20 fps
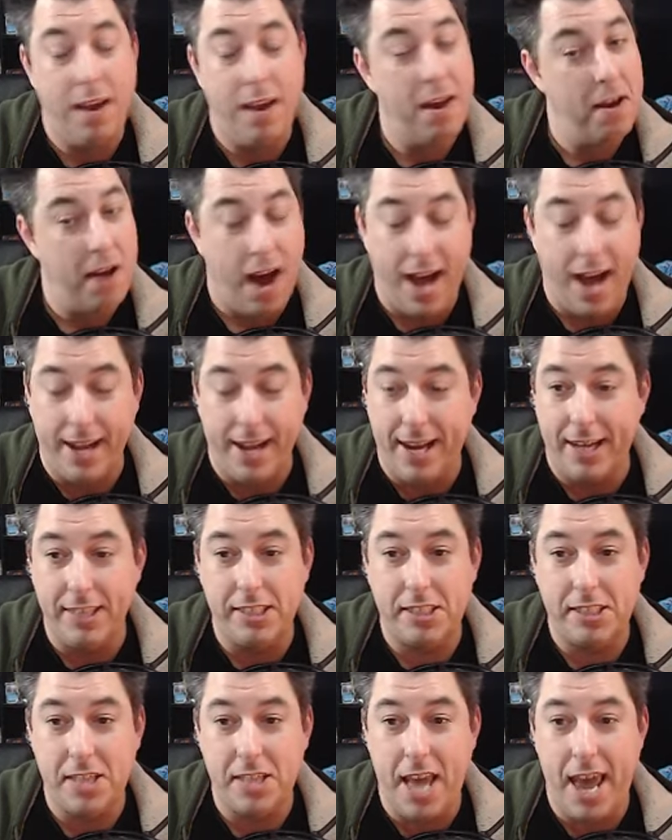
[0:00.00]
I gotta
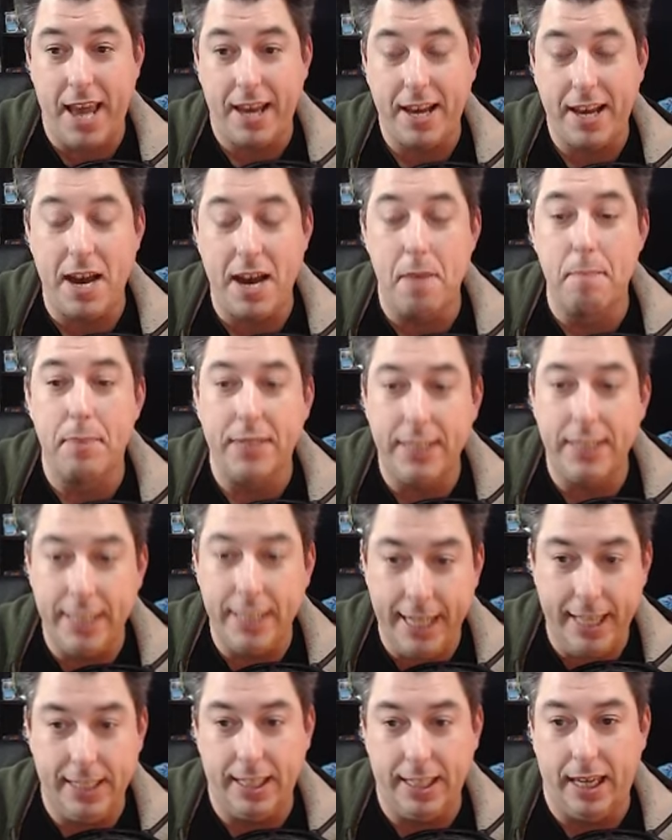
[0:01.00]
say,
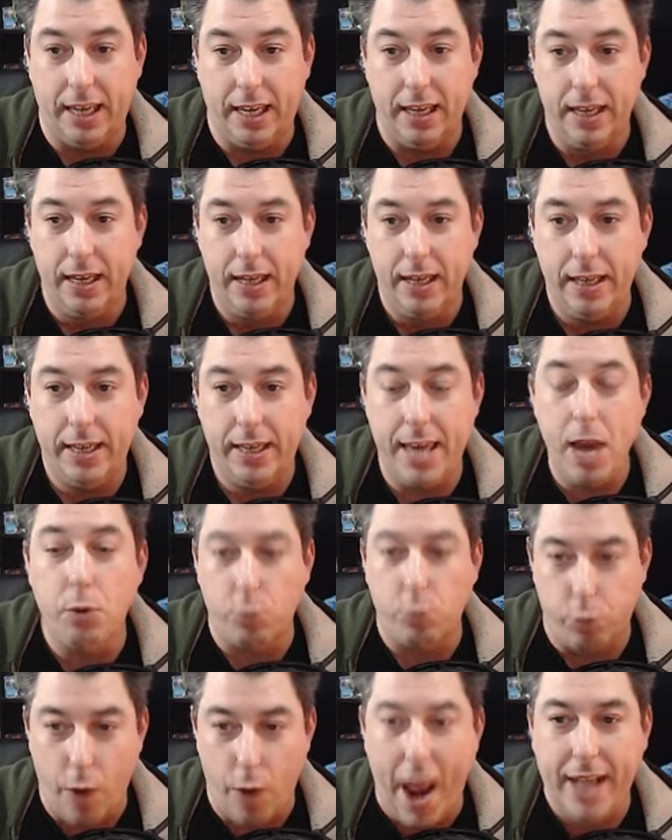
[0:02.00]
completely. Get
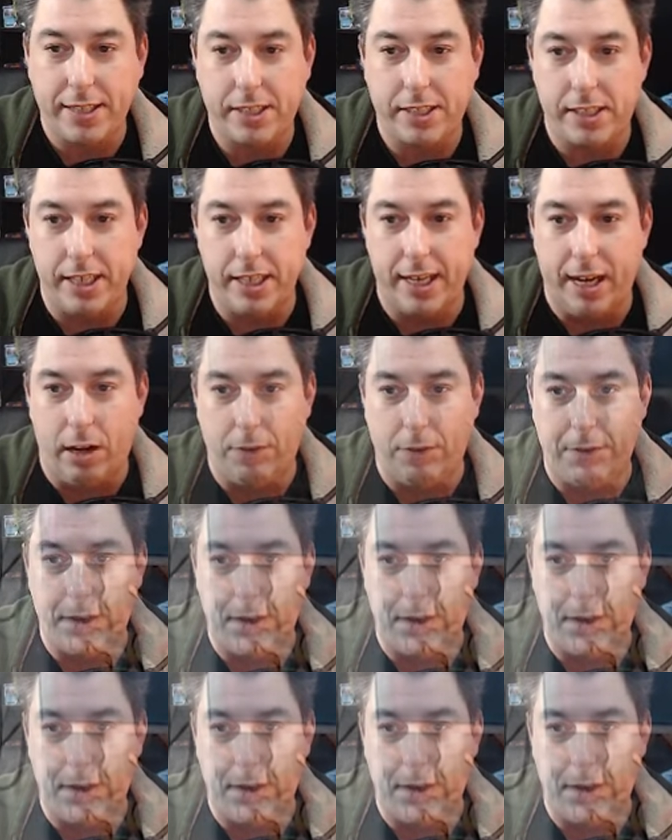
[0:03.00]
wrecked, Sid Alpha.